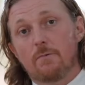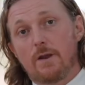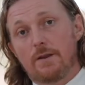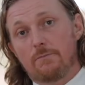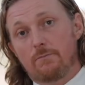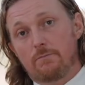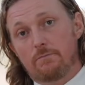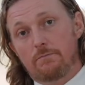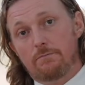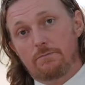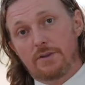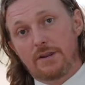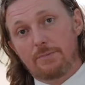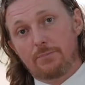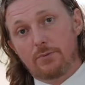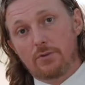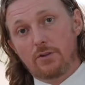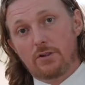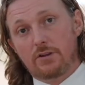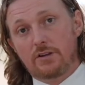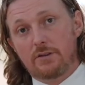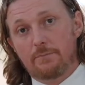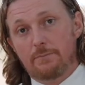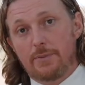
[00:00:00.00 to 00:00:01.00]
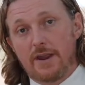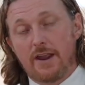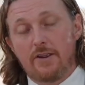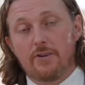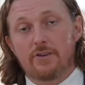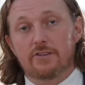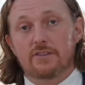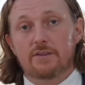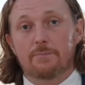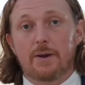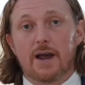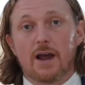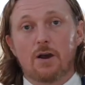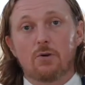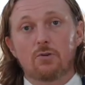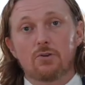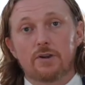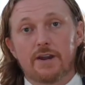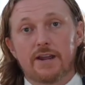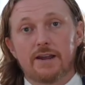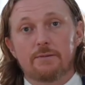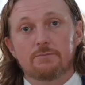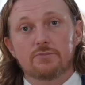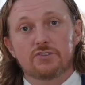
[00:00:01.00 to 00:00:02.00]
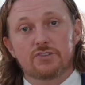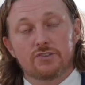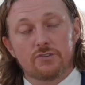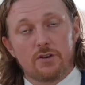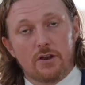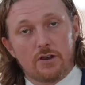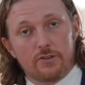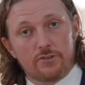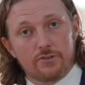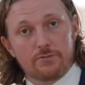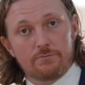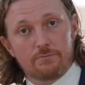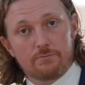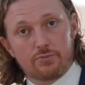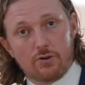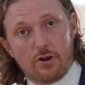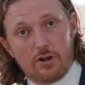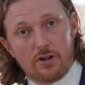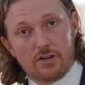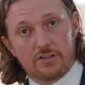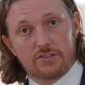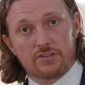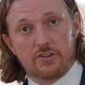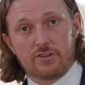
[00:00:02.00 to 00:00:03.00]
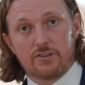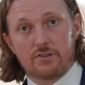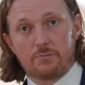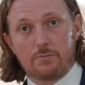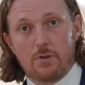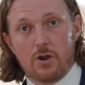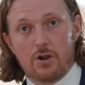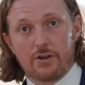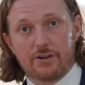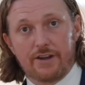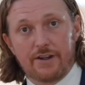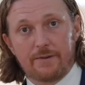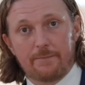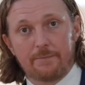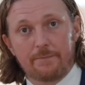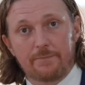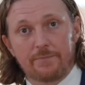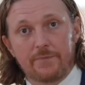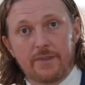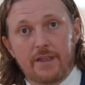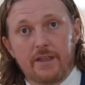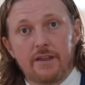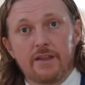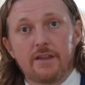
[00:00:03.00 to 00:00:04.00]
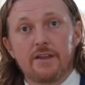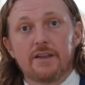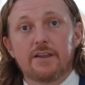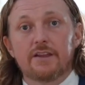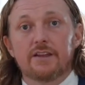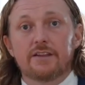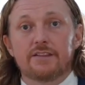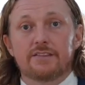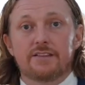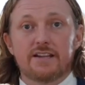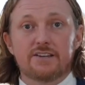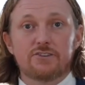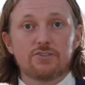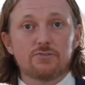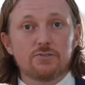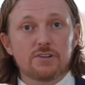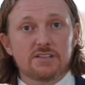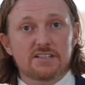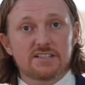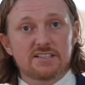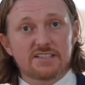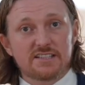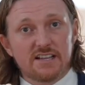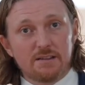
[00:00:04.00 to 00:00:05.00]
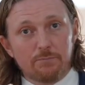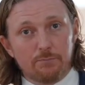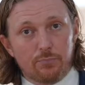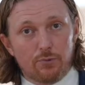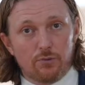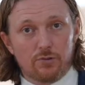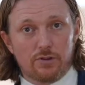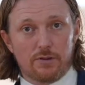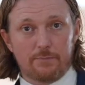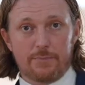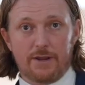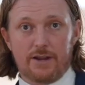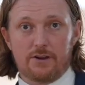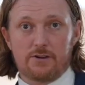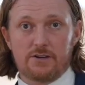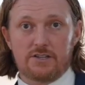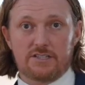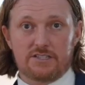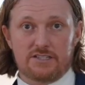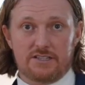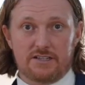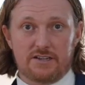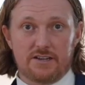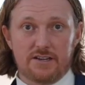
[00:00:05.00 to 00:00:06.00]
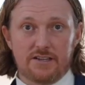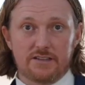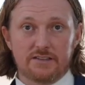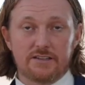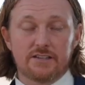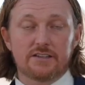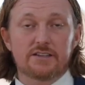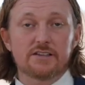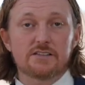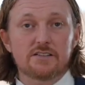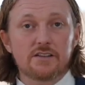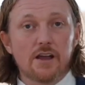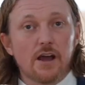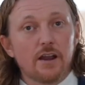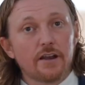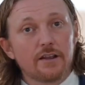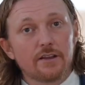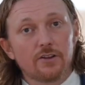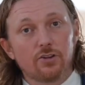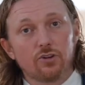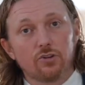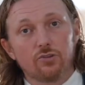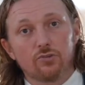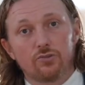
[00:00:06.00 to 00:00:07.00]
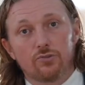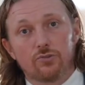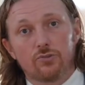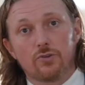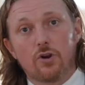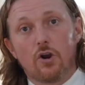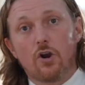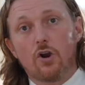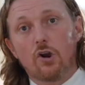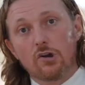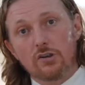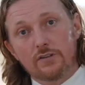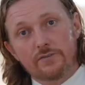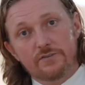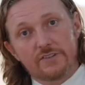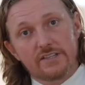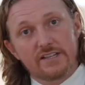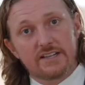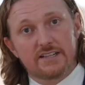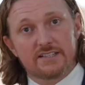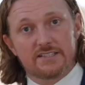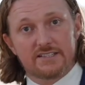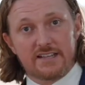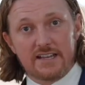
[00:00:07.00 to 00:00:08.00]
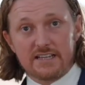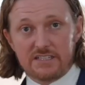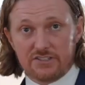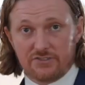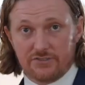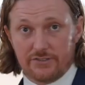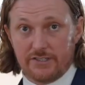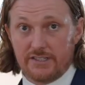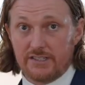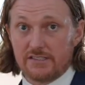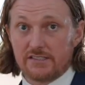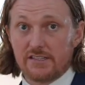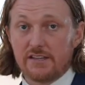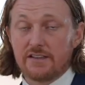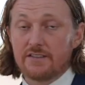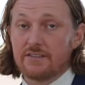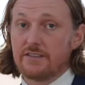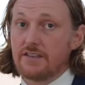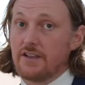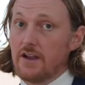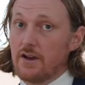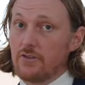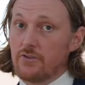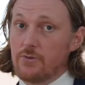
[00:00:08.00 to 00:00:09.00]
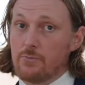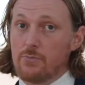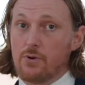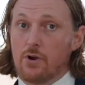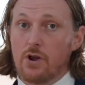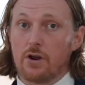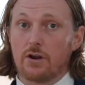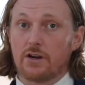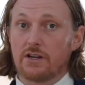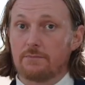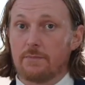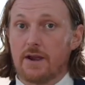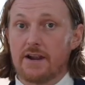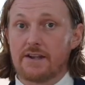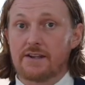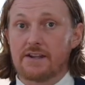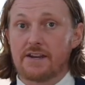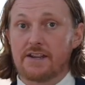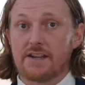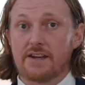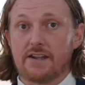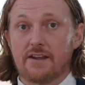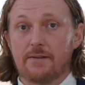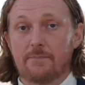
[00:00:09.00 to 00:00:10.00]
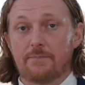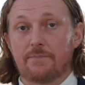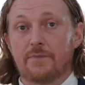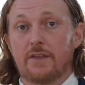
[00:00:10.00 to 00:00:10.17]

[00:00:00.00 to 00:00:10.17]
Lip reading: when people are comparing the Power-M to other products on the market, they do a simple comparison that does not include all of the accessories the other product might need.